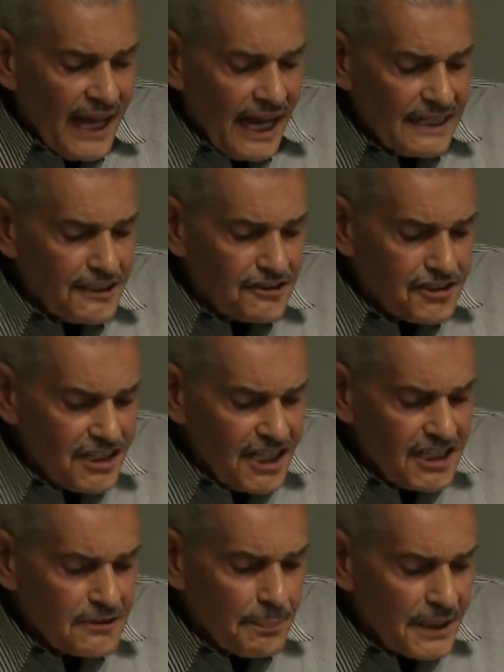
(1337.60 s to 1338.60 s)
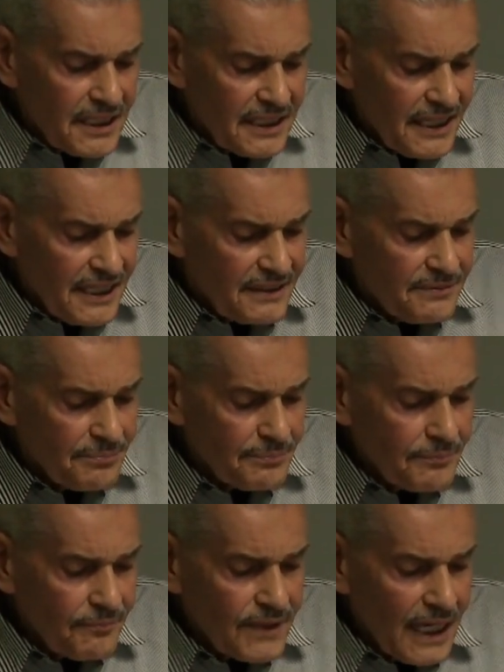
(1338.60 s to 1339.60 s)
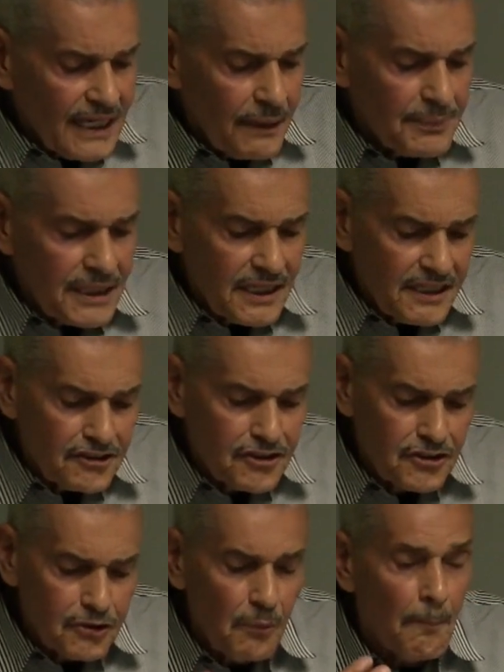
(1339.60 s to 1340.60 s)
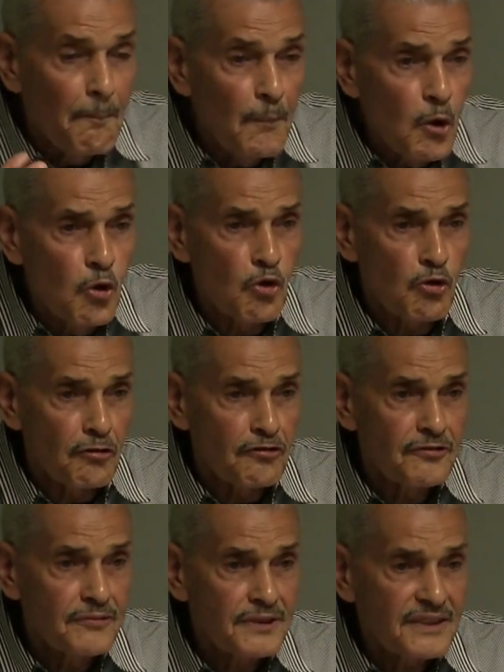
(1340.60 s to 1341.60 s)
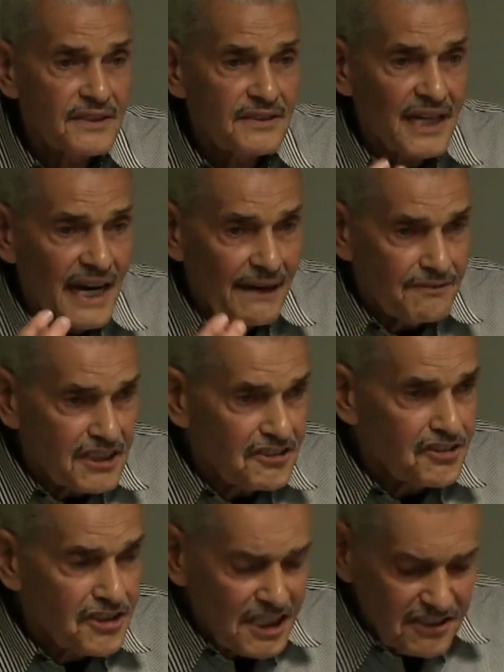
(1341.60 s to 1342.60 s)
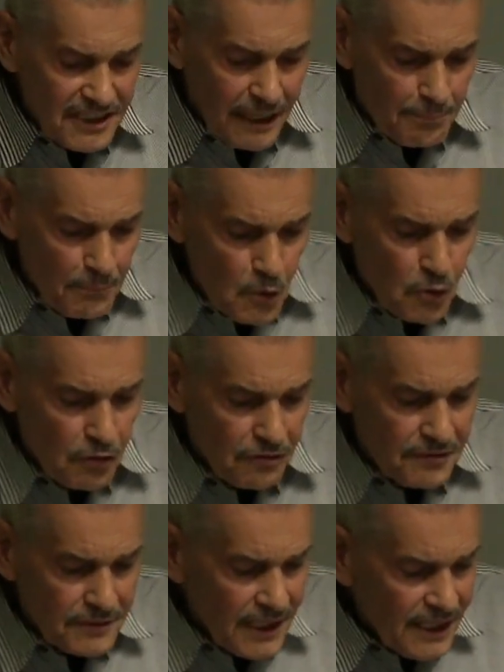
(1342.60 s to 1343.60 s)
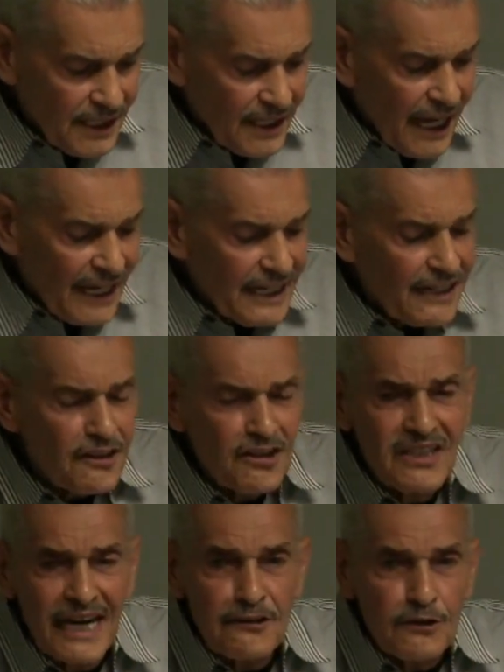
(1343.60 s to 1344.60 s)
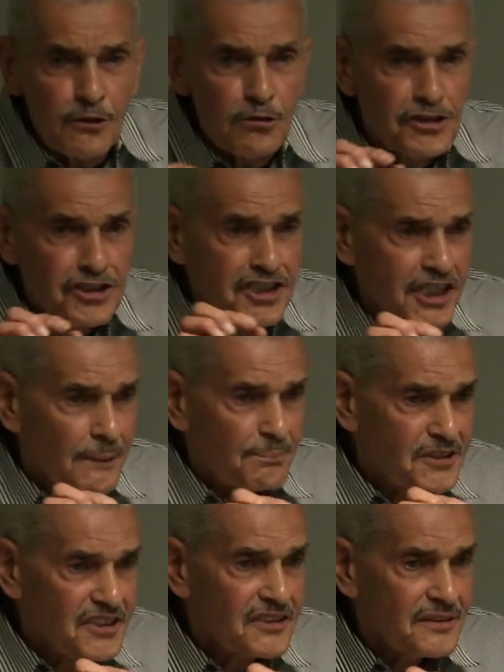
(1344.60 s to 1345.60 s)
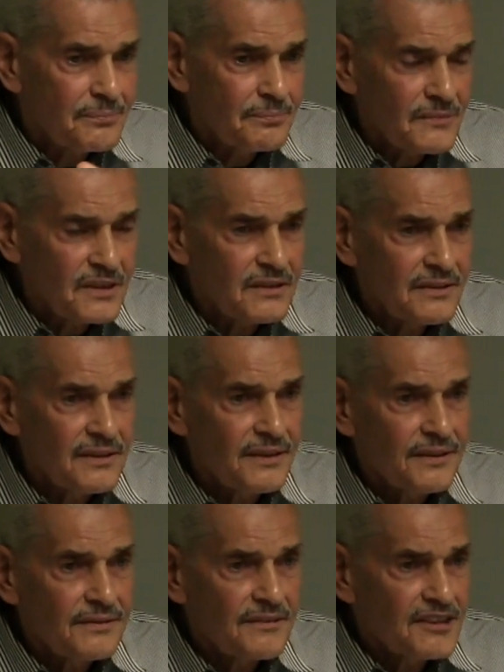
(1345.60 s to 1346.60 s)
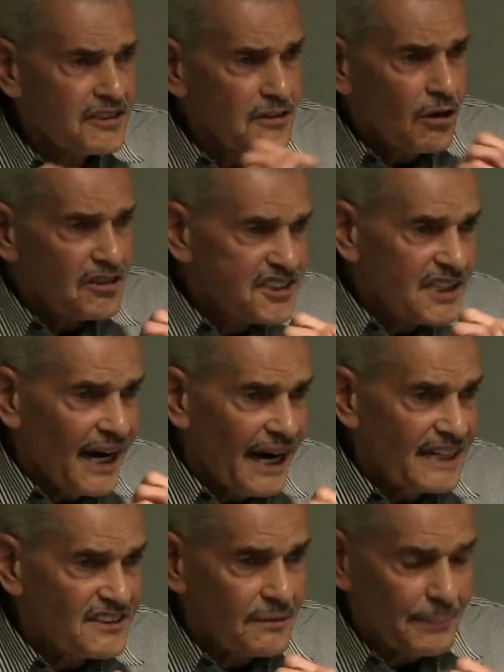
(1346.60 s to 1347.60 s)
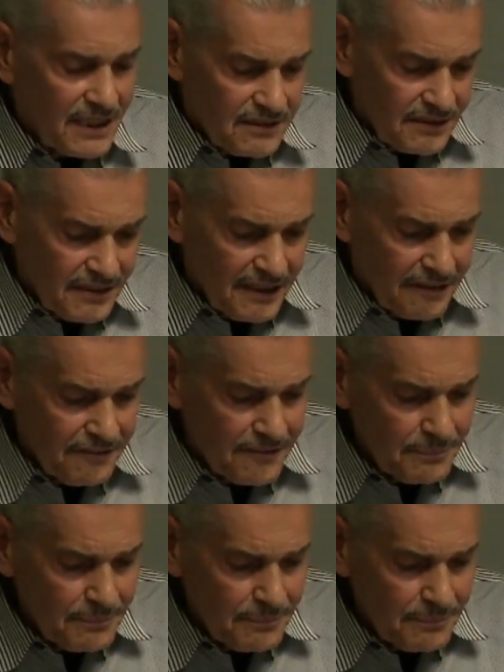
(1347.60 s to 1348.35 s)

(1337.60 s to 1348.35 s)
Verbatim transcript: And the genes begin, and they begin to move. They have these genes that move, and they look like little ships this is all science about the nymph.